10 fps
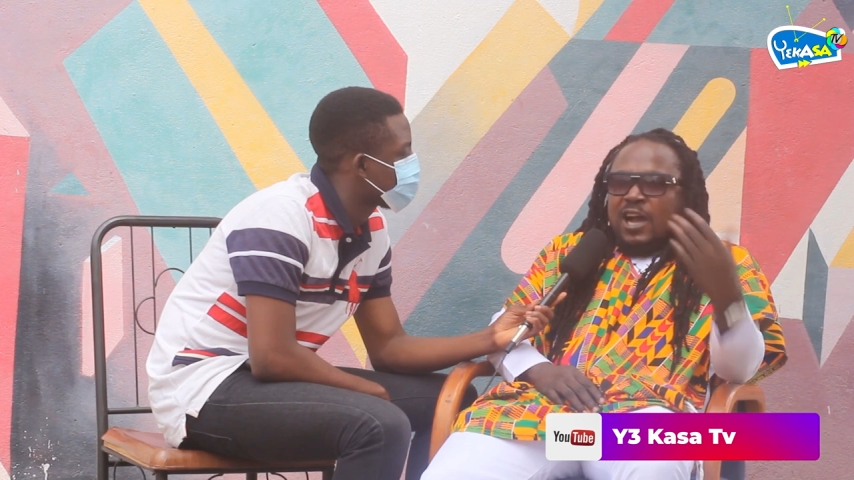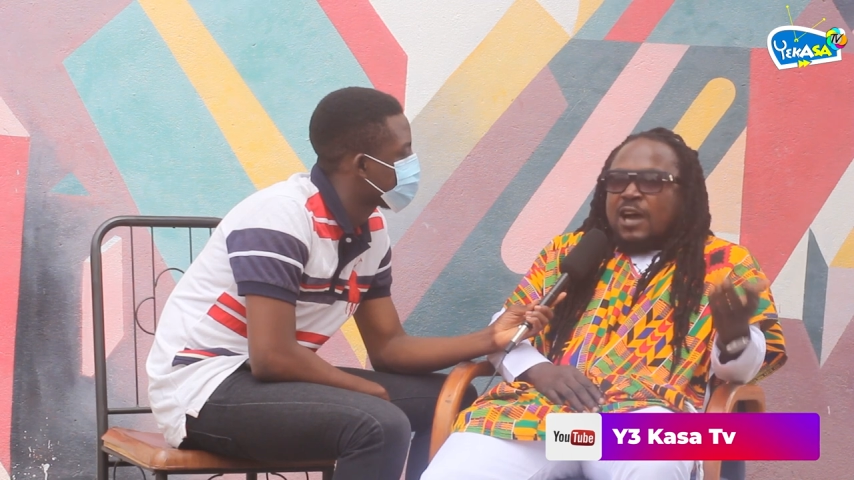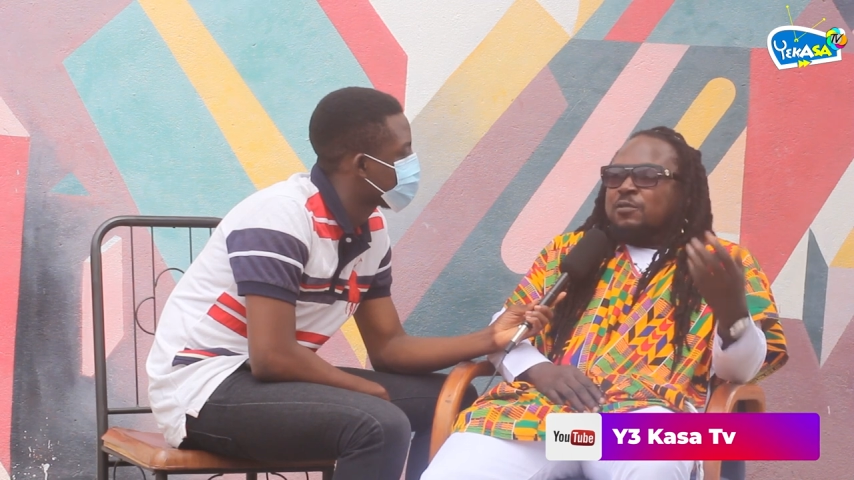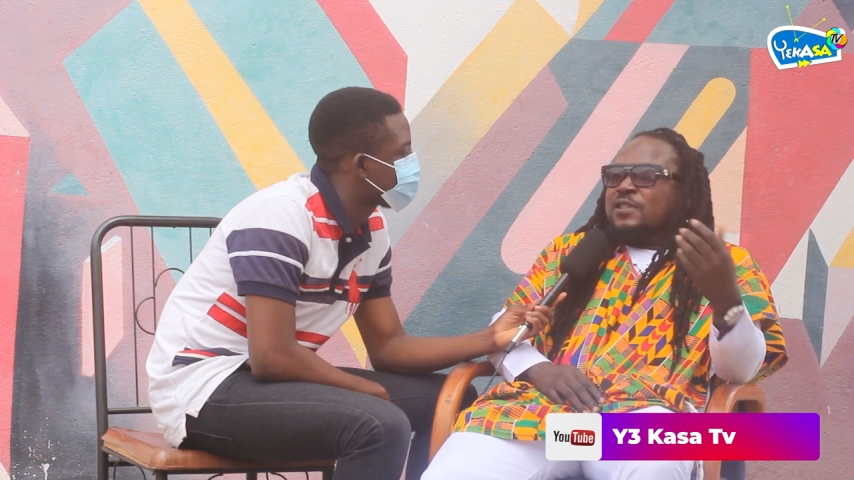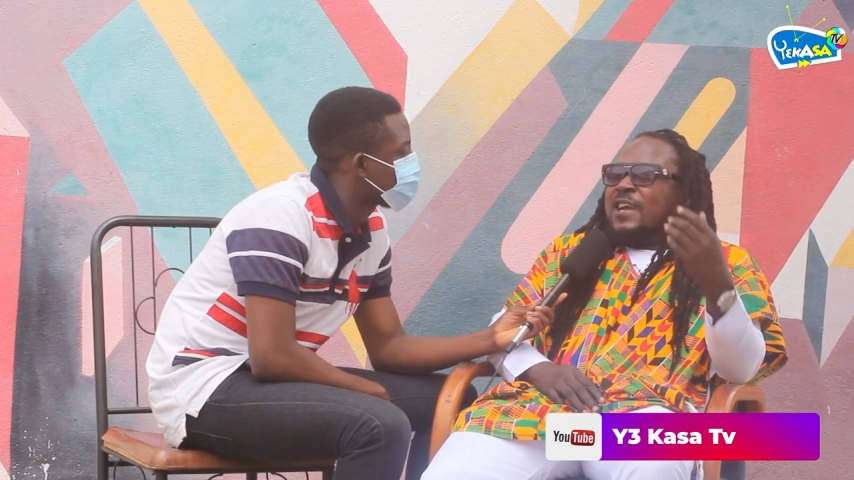
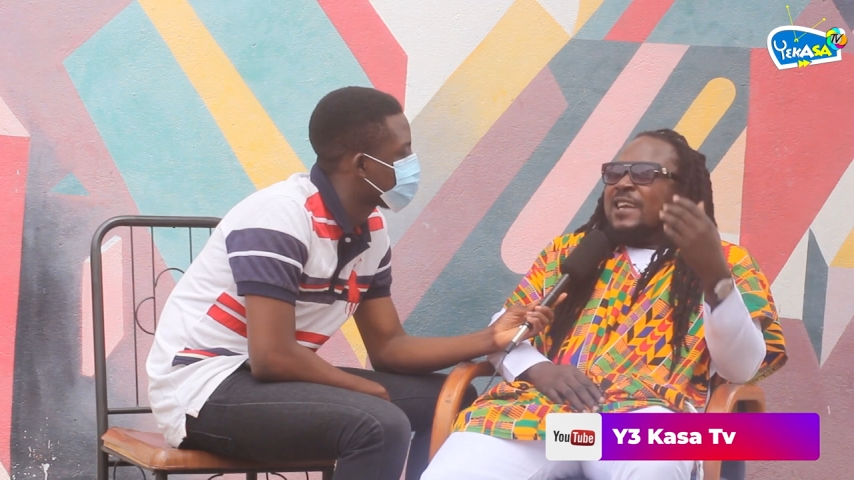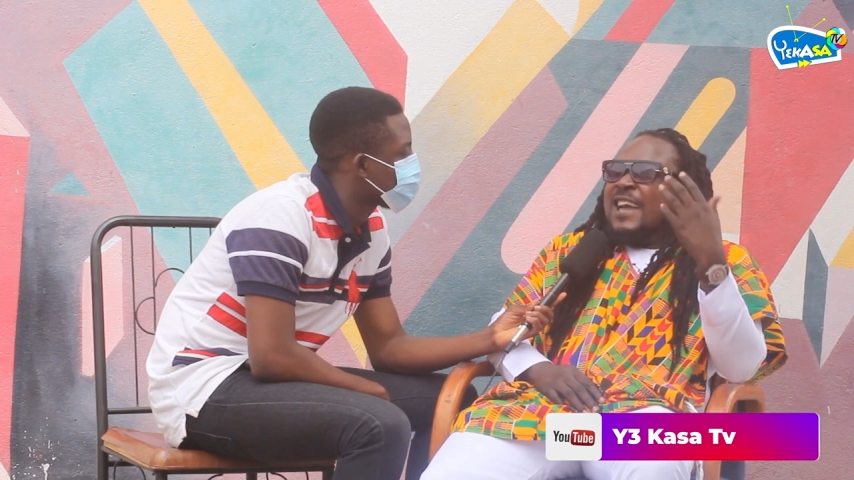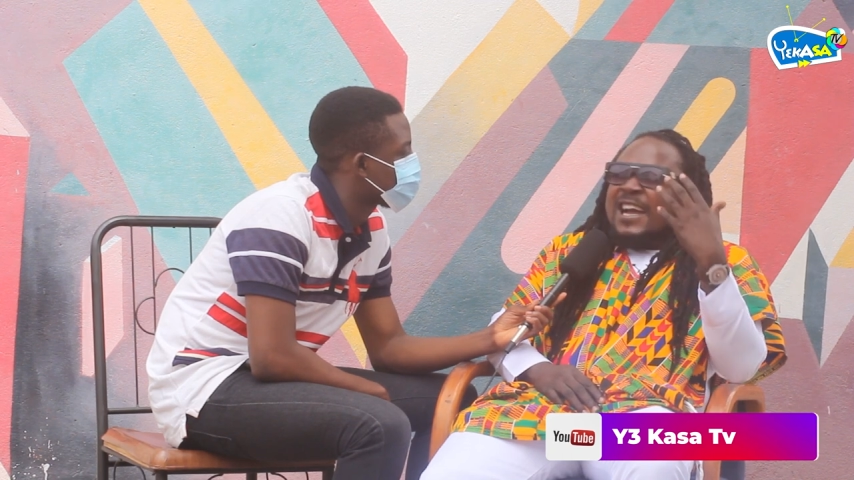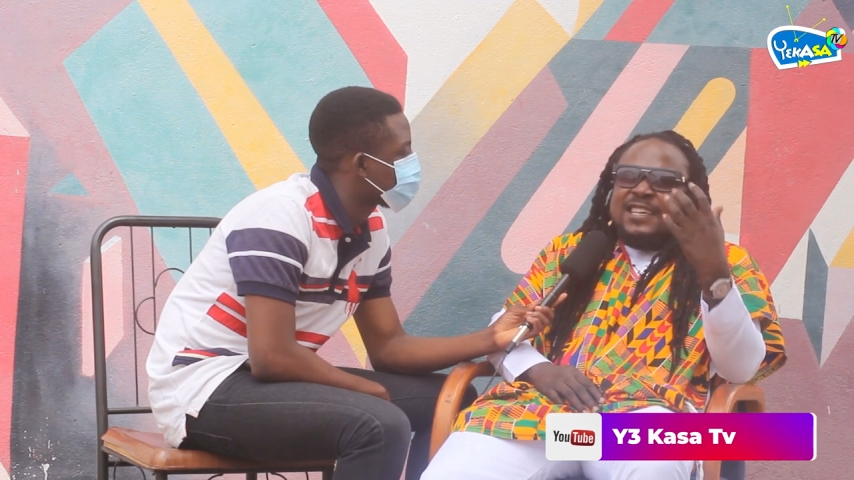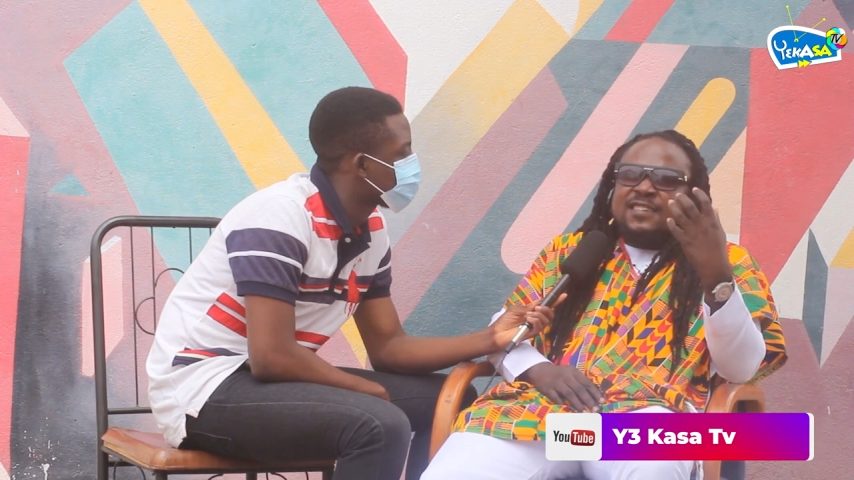out there.
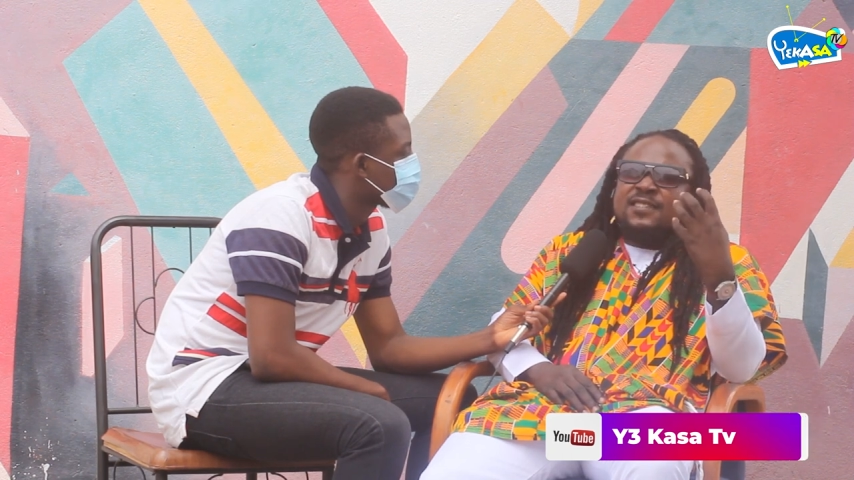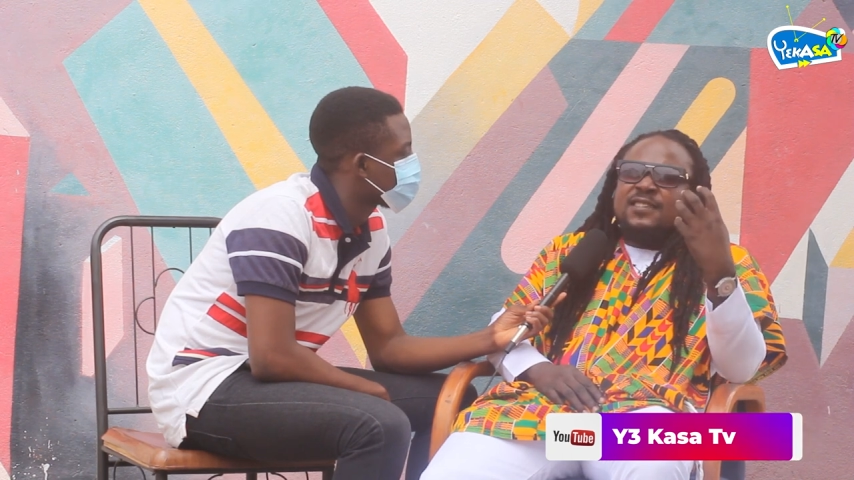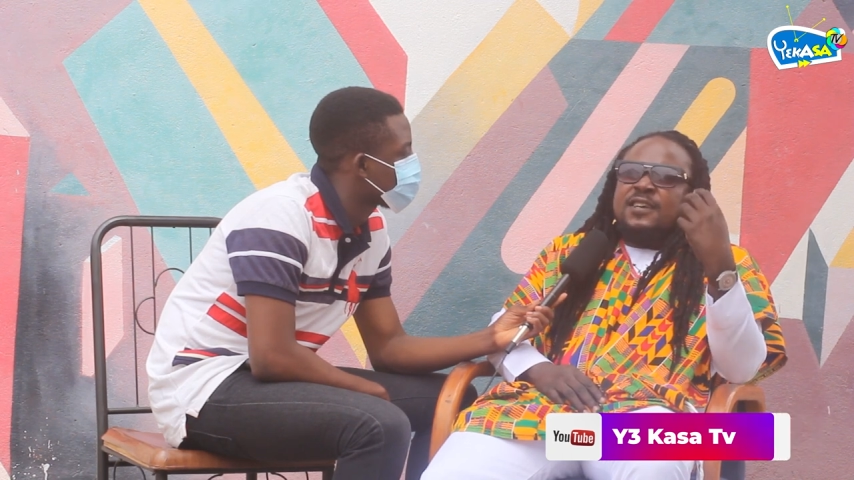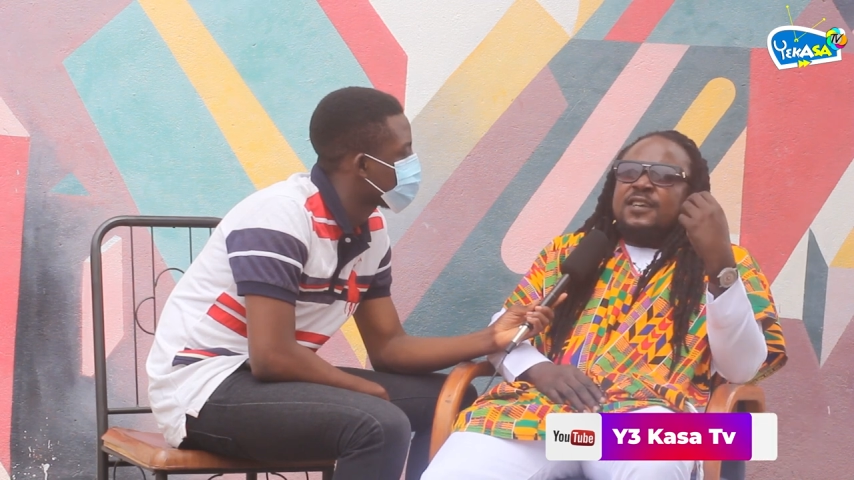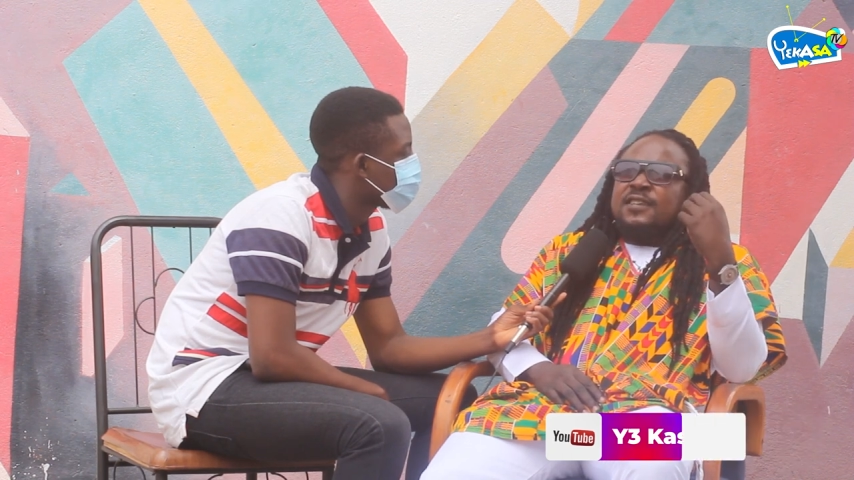Ghanaians